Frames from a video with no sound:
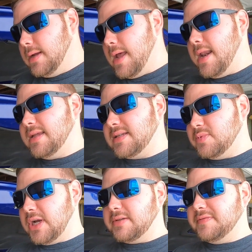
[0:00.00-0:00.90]
And a
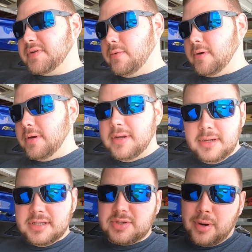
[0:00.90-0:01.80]
subjective score,
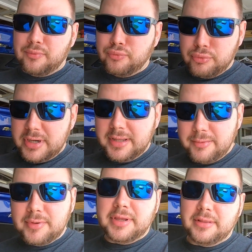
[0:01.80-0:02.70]
so I really
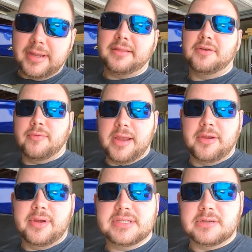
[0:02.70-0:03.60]
like the
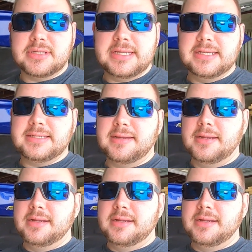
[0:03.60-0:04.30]
Durango SRTs,